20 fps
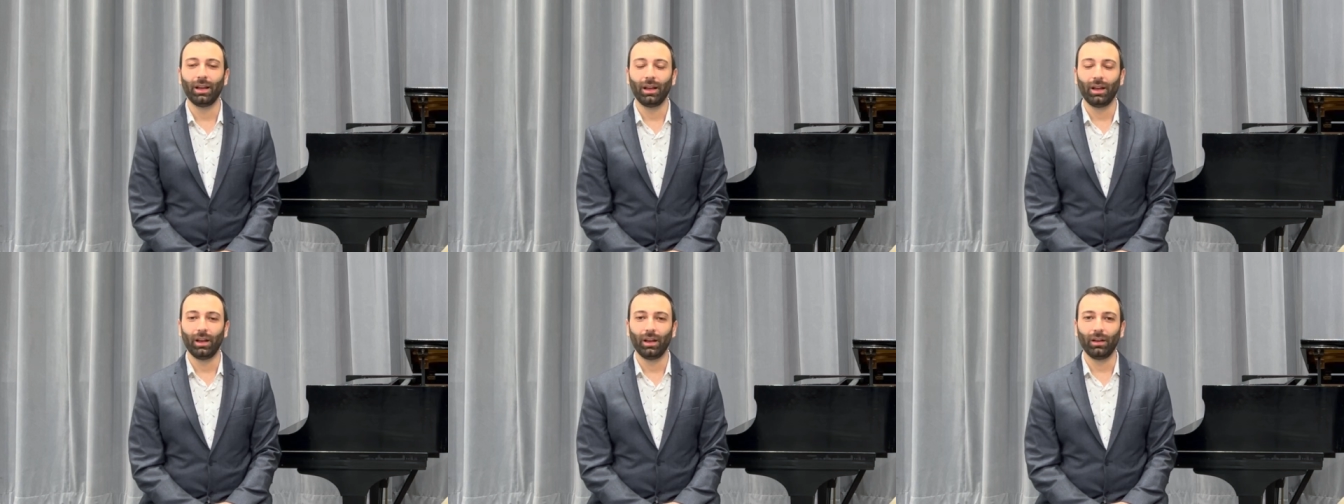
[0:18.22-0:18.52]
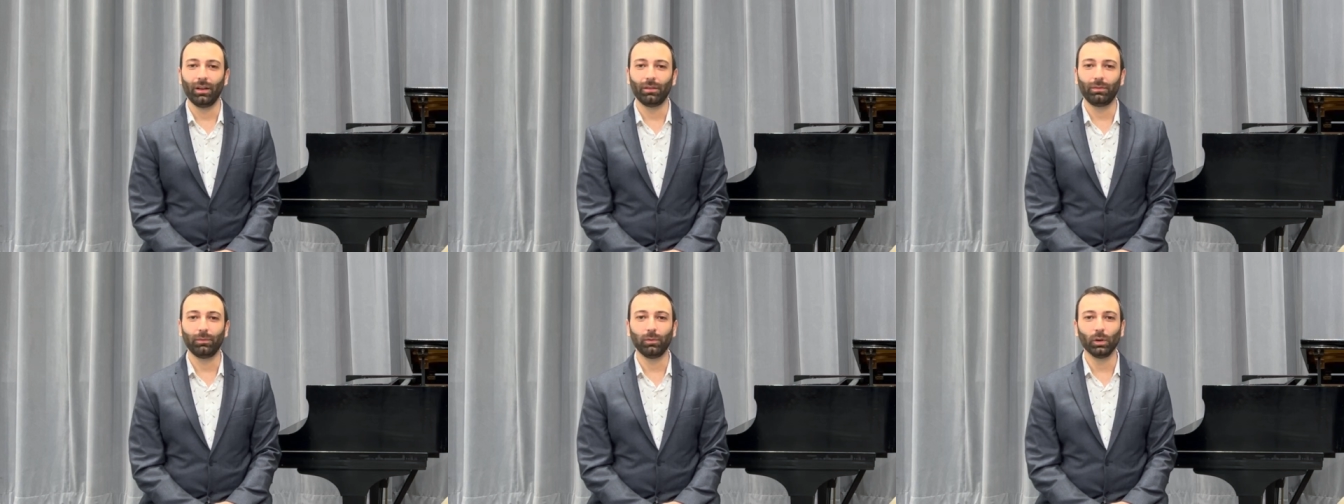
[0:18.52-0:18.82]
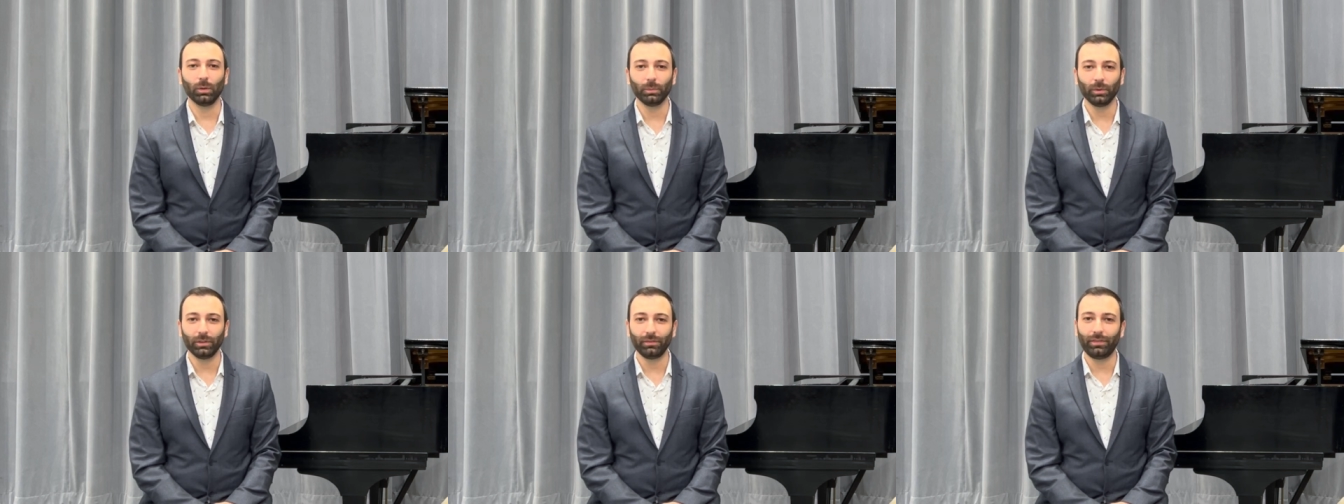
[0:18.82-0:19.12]
a
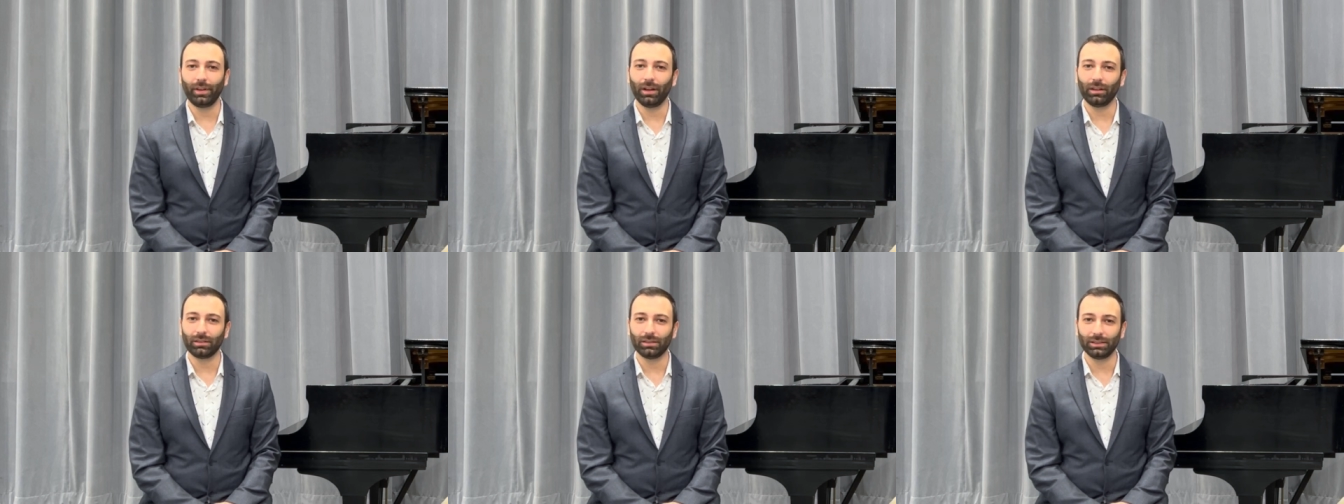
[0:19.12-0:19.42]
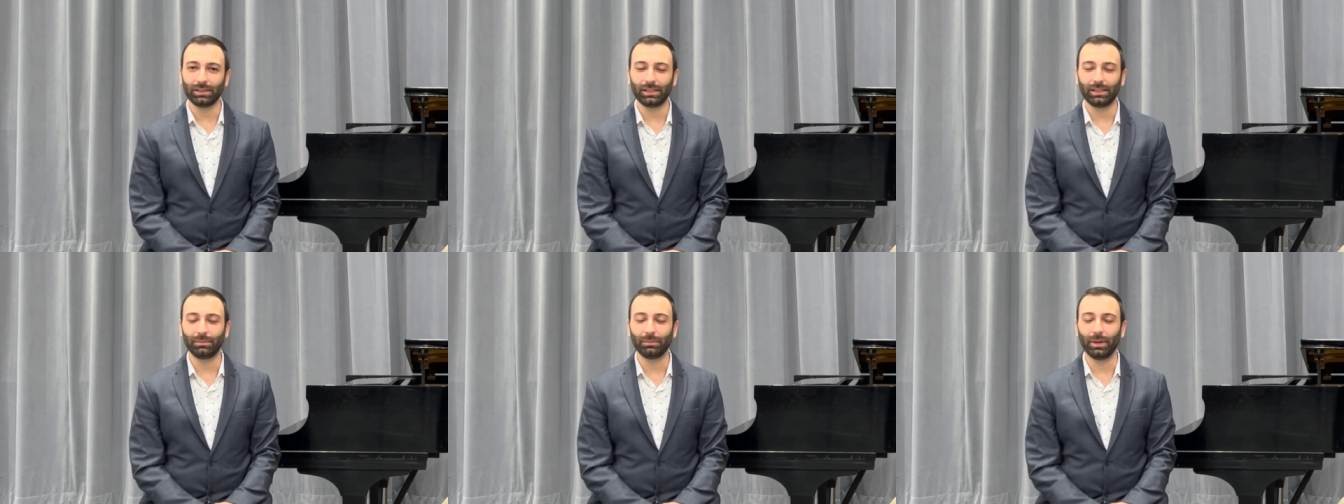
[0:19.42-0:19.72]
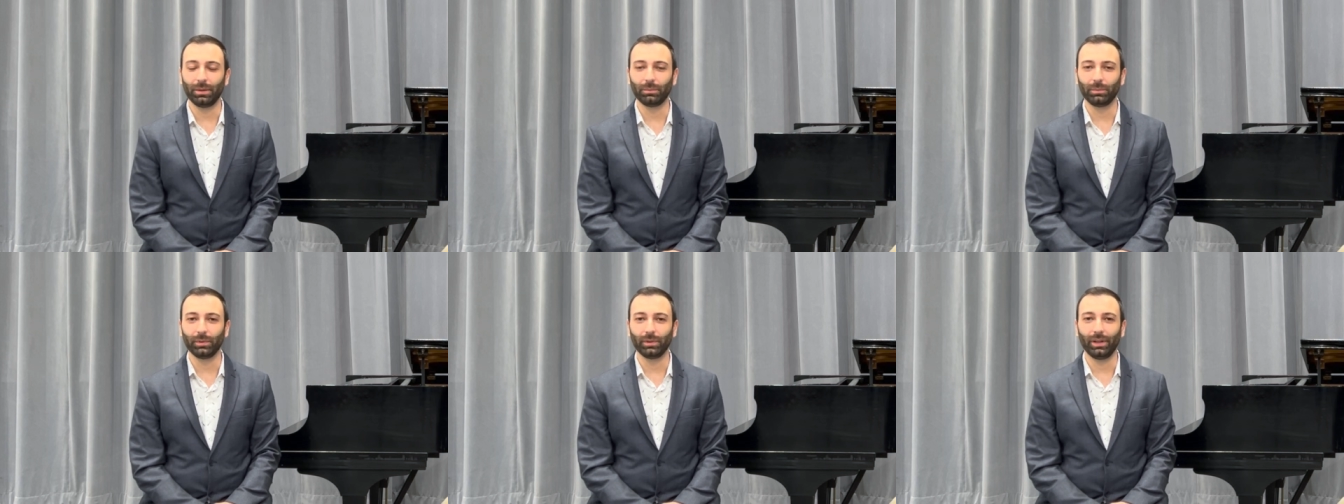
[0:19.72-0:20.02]
former faculty
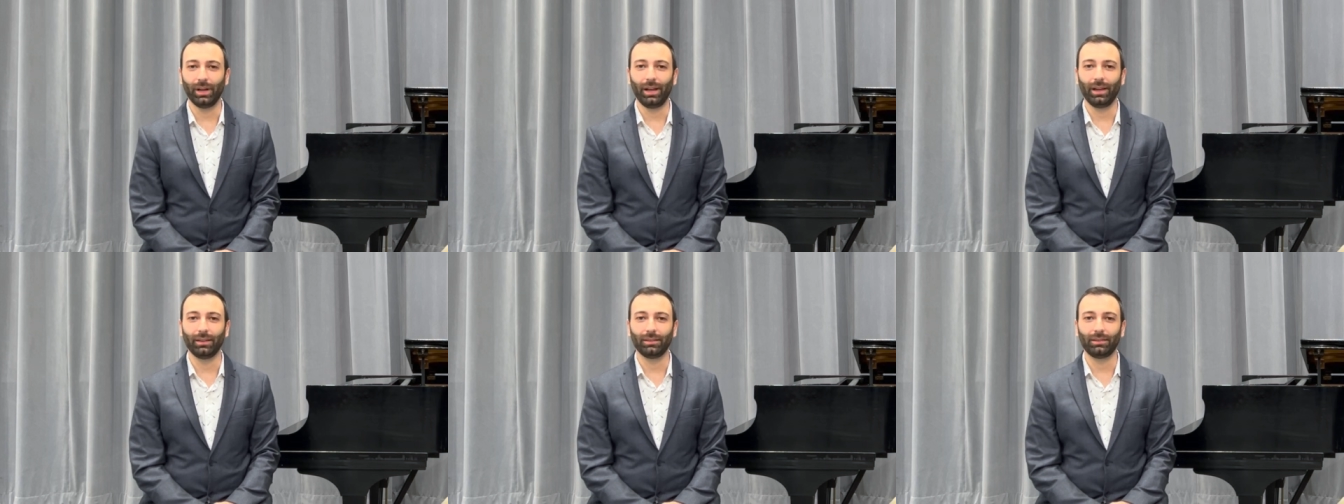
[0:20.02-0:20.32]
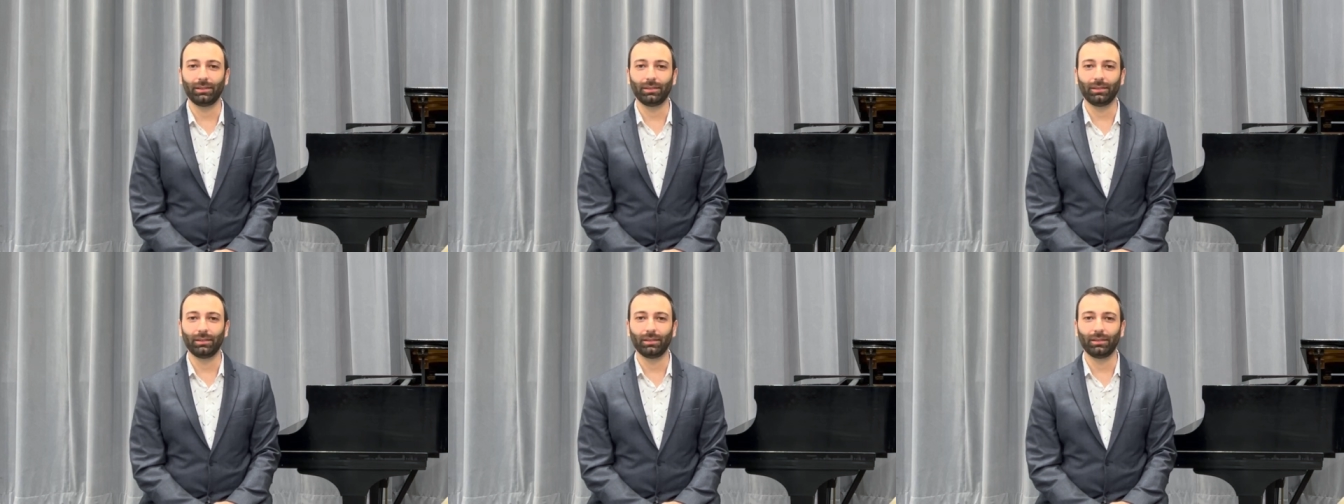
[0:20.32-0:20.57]
member at